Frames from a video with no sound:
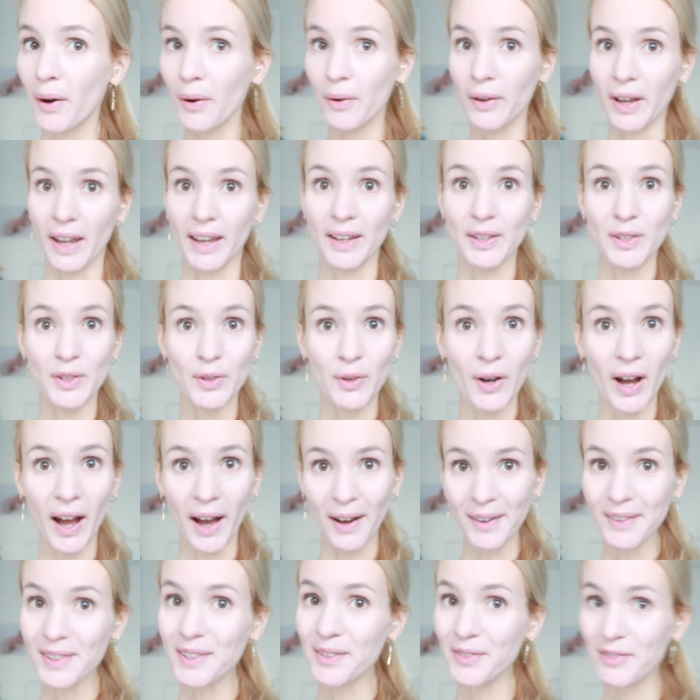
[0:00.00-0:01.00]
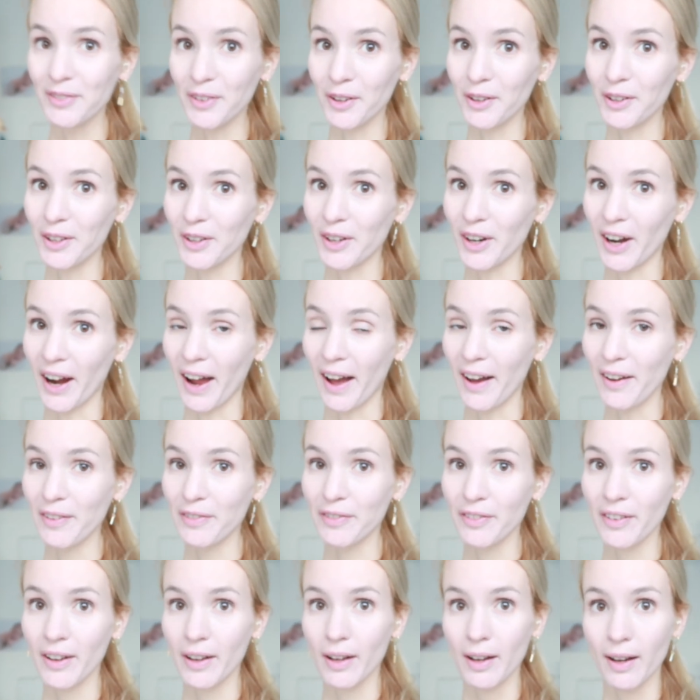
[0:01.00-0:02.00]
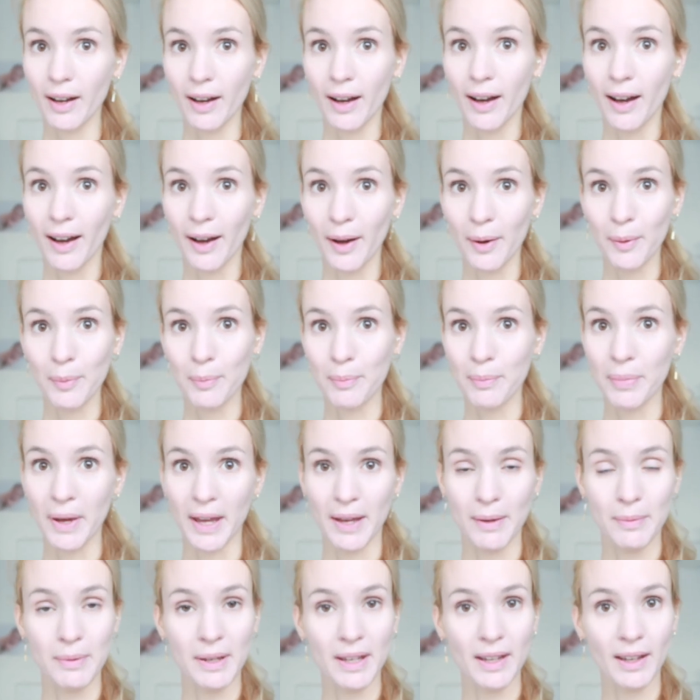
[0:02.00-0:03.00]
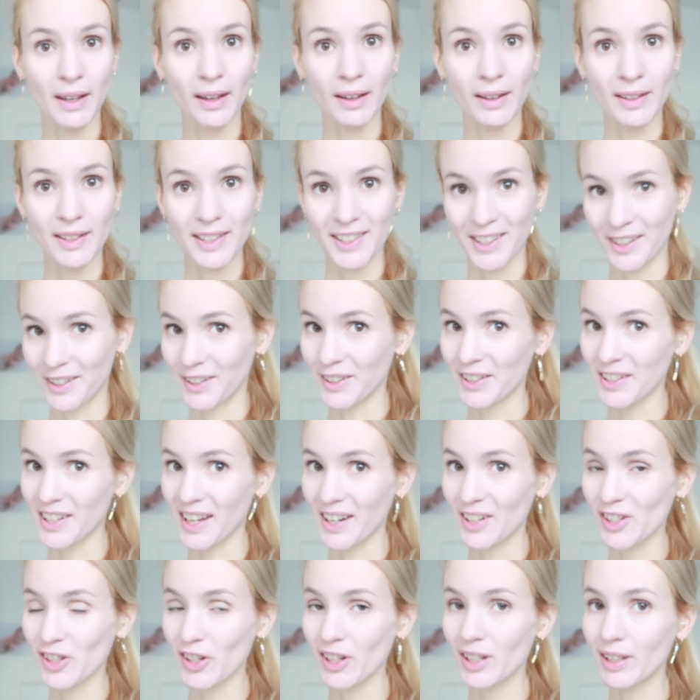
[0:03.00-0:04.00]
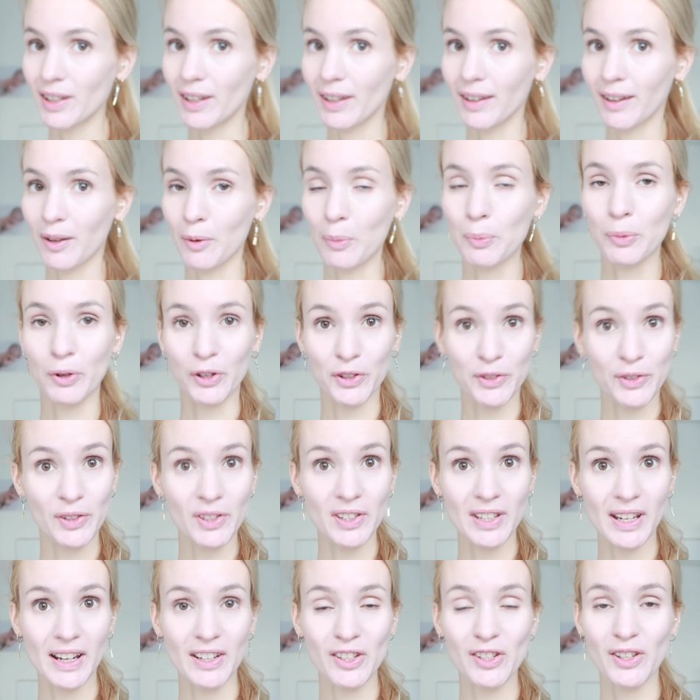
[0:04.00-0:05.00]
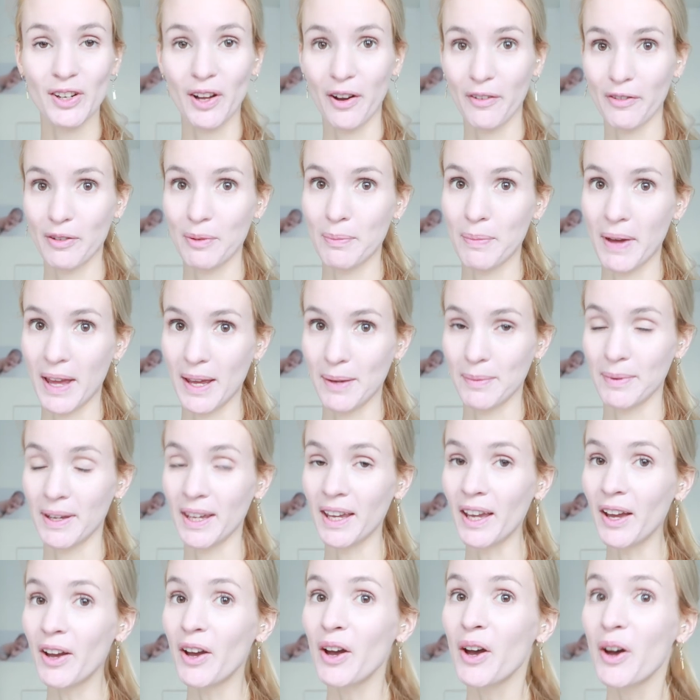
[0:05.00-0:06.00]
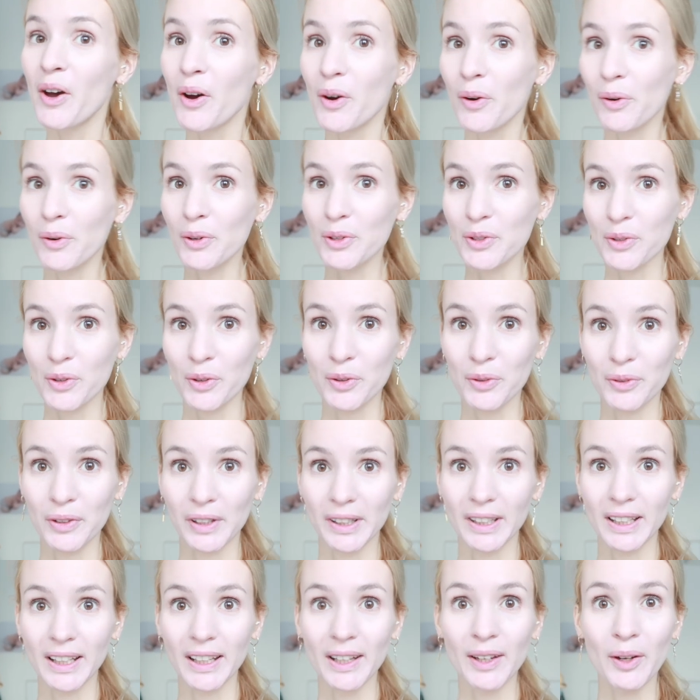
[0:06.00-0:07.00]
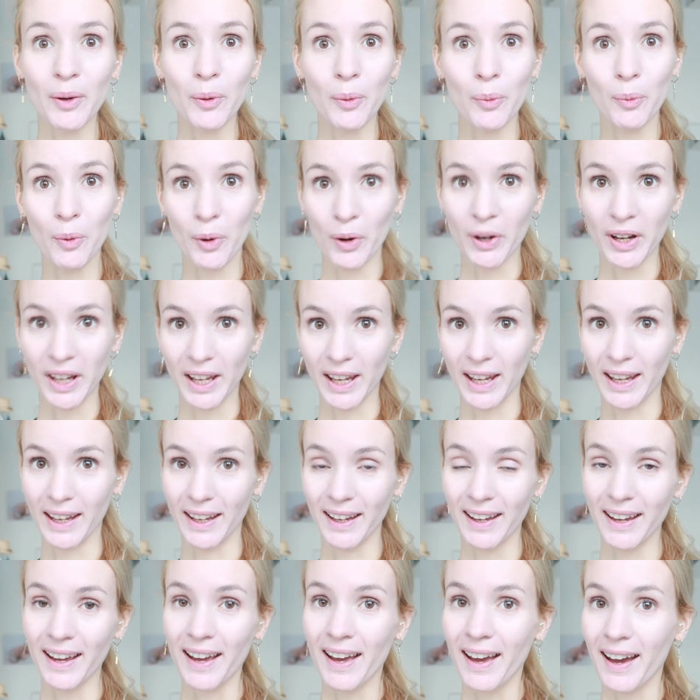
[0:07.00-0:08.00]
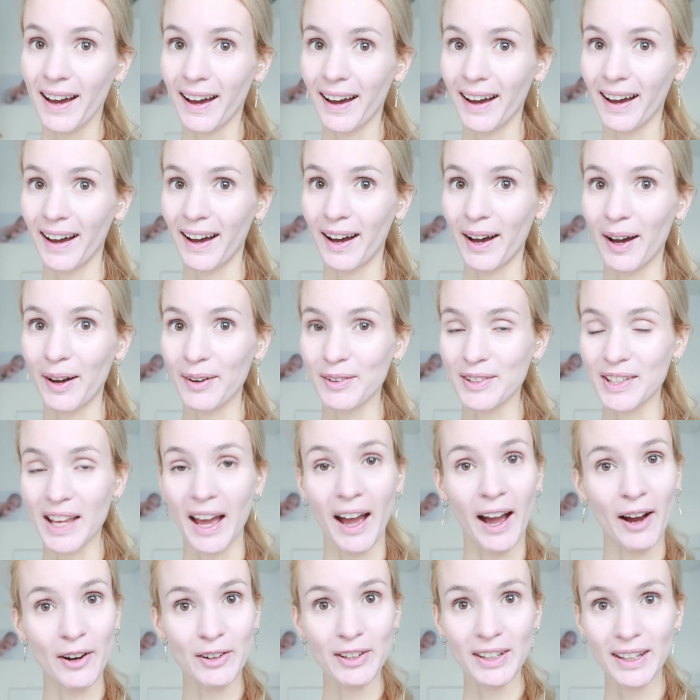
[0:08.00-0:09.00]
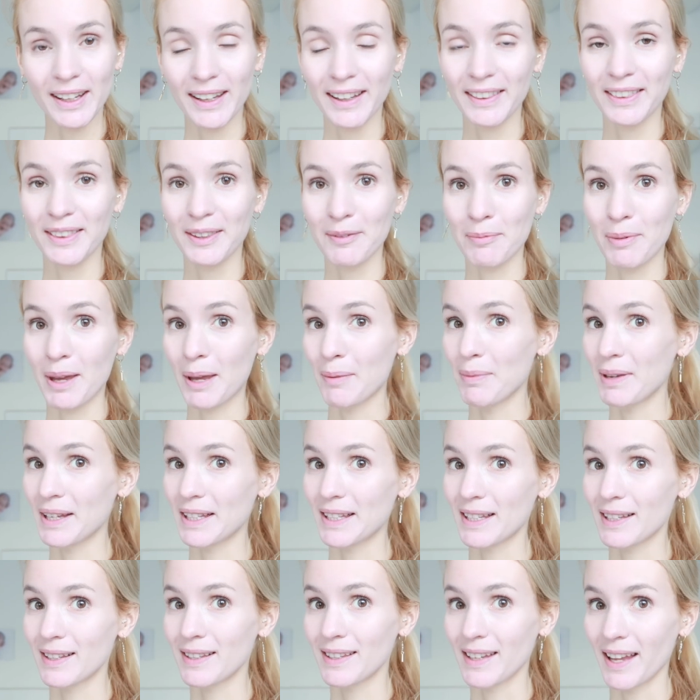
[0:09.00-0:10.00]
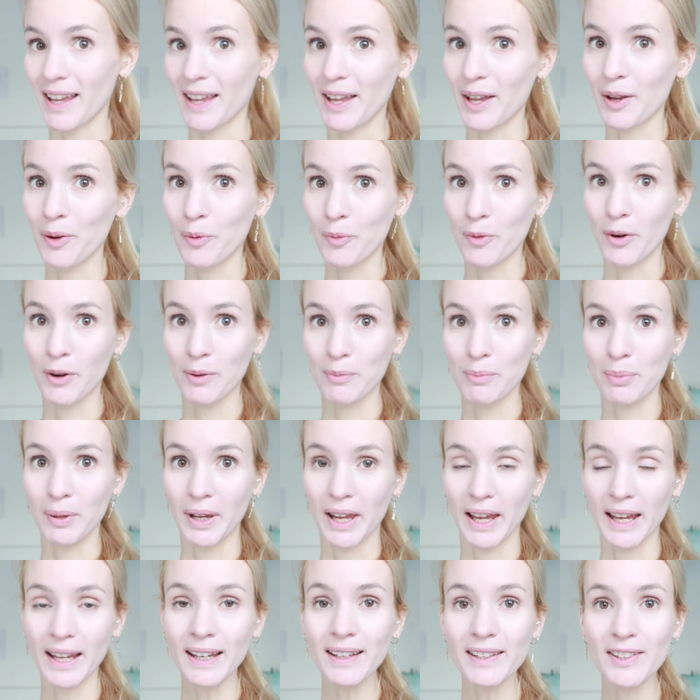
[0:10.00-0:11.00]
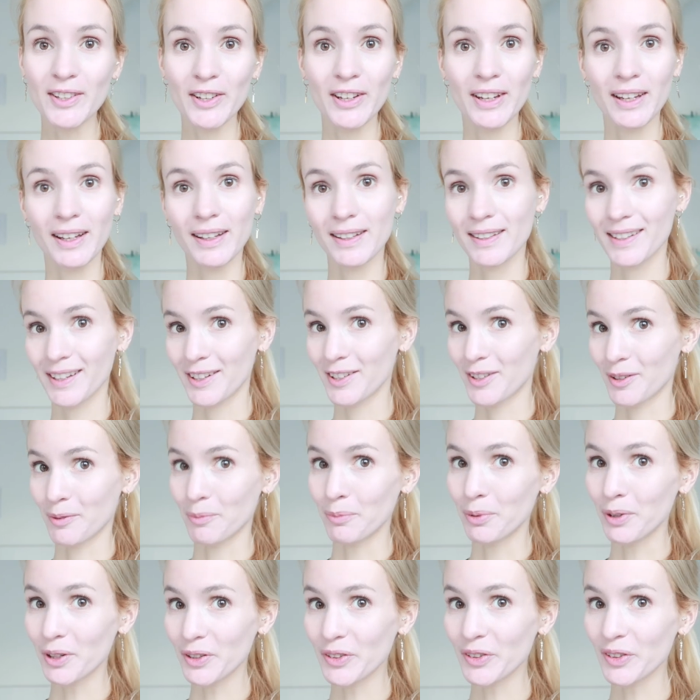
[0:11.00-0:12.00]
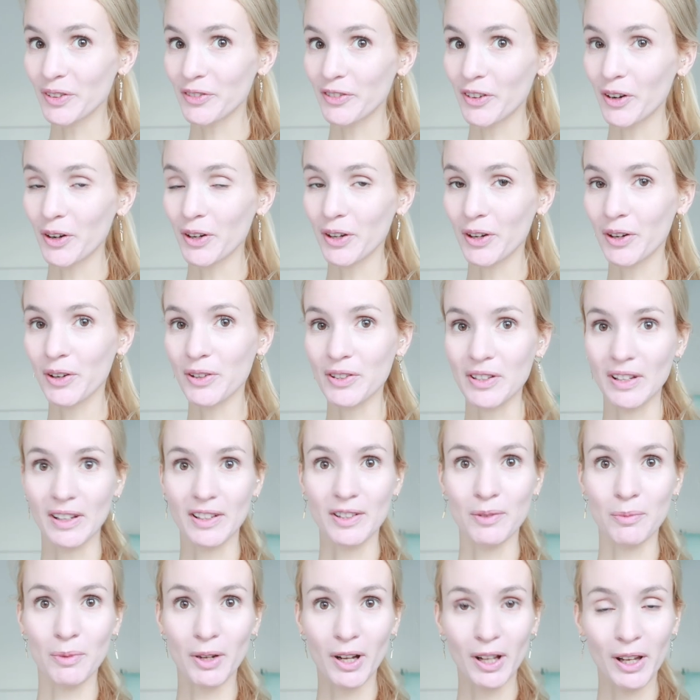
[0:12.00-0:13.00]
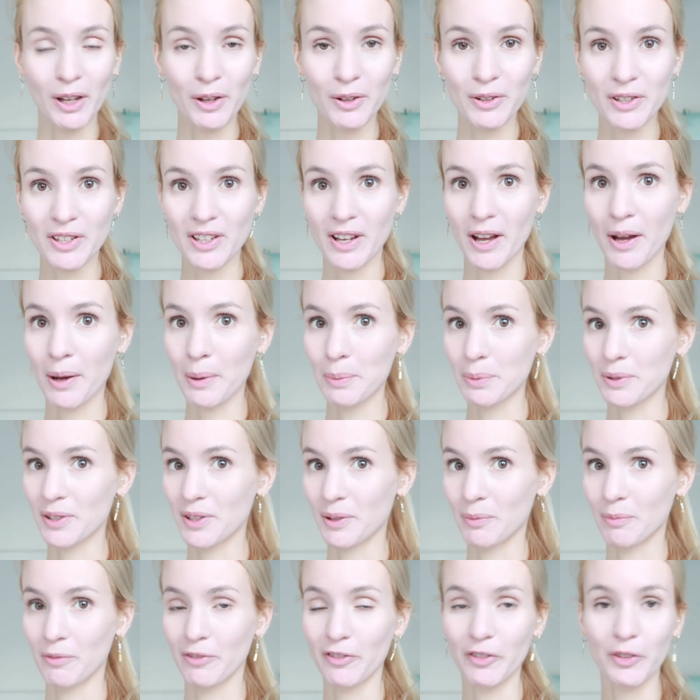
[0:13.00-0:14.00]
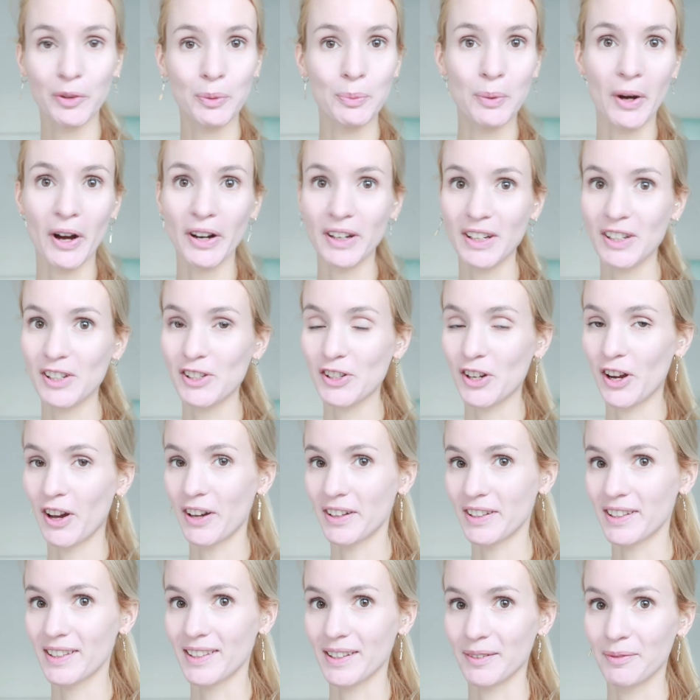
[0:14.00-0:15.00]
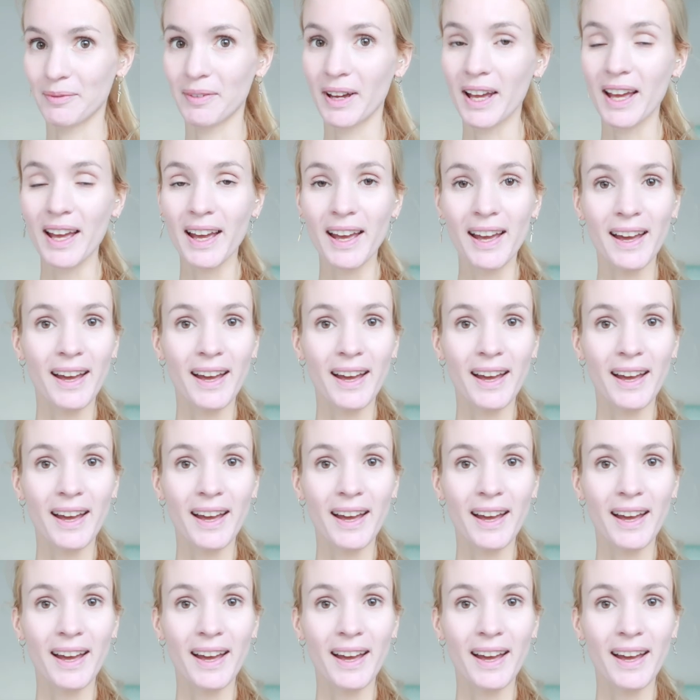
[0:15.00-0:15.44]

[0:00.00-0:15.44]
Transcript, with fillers: Okay, so how to photograph a baby sitter session, like a portrait session of a baby who's already walking. Uh, so how do you get the baby to stay in one place? So you can take some portrait photos, like some close-ups, some full body shots, some